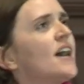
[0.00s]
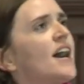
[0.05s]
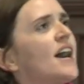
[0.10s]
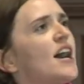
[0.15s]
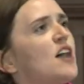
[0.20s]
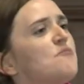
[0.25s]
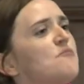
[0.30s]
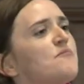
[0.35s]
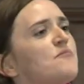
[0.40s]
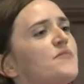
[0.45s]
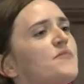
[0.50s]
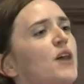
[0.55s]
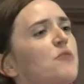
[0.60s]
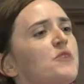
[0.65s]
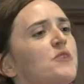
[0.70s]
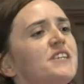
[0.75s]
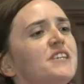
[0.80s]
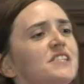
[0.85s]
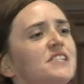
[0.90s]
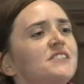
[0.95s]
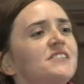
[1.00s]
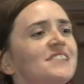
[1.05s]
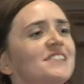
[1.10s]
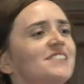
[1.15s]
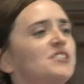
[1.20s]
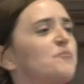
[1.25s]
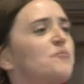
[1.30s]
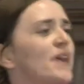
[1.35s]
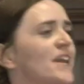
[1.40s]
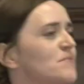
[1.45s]
that
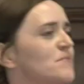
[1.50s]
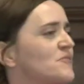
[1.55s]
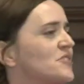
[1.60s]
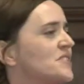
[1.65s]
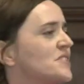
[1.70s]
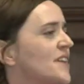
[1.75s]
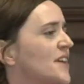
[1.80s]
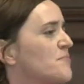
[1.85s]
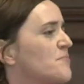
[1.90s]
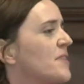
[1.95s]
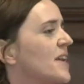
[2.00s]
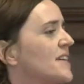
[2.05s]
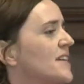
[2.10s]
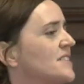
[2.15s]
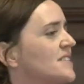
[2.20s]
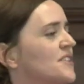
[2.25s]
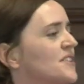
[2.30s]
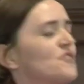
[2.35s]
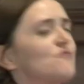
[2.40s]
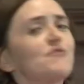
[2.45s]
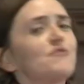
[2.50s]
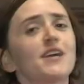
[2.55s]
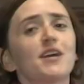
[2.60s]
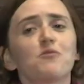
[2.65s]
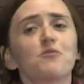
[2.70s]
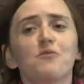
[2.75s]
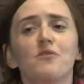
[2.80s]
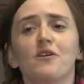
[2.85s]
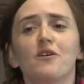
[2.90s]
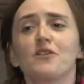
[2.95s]
this debate must take place in the
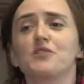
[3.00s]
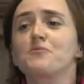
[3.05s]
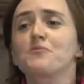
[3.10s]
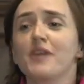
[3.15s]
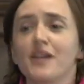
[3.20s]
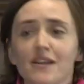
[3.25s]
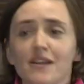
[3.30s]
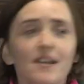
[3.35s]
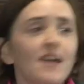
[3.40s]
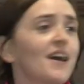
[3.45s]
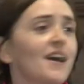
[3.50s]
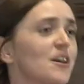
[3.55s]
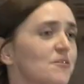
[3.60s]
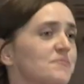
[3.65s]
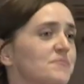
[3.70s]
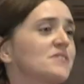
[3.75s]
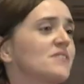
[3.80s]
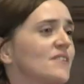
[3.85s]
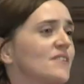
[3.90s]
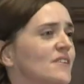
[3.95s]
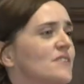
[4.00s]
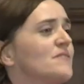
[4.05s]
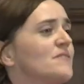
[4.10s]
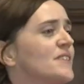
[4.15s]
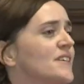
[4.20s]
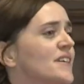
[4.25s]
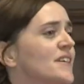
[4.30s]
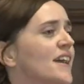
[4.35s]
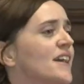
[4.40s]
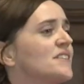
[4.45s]
real world. Well,
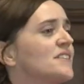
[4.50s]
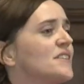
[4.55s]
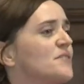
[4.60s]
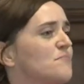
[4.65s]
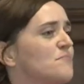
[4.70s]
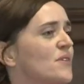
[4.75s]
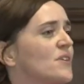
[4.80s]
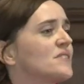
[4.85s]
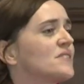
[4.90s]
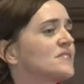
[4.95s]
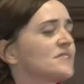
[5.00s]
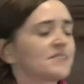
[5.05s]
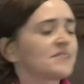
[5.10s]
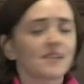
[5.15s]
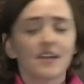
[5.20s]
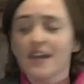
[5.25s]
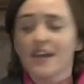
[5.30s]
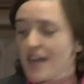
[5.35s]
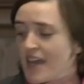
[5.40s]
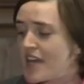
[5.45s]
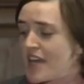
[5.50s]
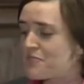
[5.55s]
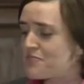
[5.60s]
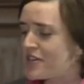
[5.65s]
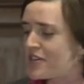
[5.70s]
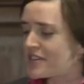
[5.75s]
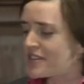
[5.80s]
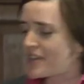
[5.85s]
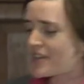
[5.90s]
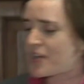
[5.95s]
absolutely, yes, it must. It
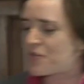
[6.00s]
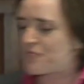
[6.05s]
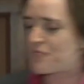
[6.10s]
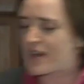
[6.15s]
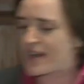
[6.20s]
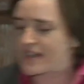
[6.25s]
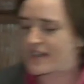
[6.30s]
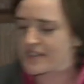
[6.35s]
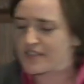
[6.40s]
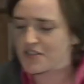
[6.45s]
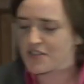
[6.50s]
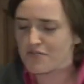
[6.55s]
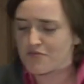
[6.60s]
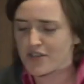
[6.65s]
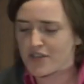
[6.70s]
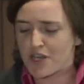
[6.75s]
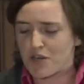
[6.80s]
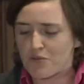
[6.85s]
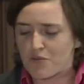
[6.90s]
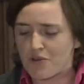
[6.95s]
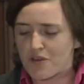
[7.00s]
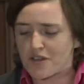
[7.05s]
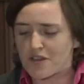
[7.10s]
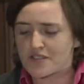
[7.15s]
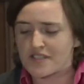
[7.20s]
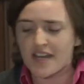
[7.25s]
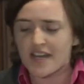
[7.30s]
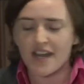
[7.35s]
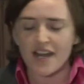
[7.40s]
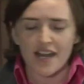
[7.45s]
must take place in the real
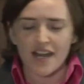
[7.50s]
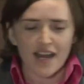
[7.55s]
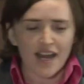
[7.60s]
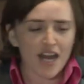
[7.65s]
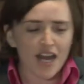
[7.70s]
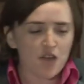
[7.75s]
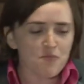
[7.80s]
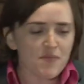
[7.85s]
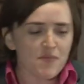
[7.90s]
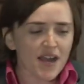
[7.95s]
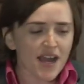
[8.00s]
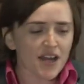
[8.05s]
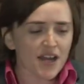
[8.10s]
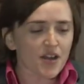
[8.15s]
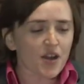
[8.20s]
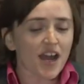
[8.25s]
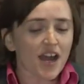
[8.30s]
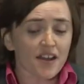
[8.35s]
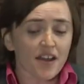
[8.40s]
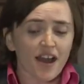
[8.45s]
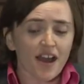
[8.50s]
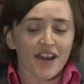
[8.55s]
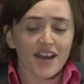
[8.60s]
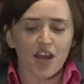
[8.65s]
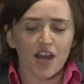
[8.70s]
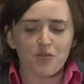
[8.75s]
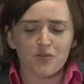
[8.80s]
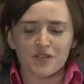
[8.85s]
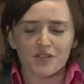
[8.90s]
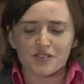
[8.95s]
world. And
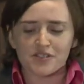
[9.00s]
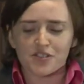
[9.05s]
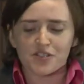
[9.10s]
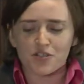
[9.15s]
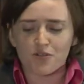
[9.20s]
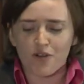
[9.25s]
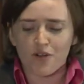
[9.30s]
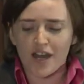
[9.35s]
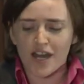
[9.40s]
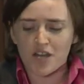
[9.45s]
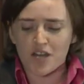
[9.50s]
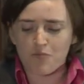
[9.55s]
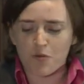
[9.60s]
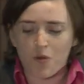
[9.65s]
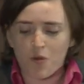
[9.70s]
I will describe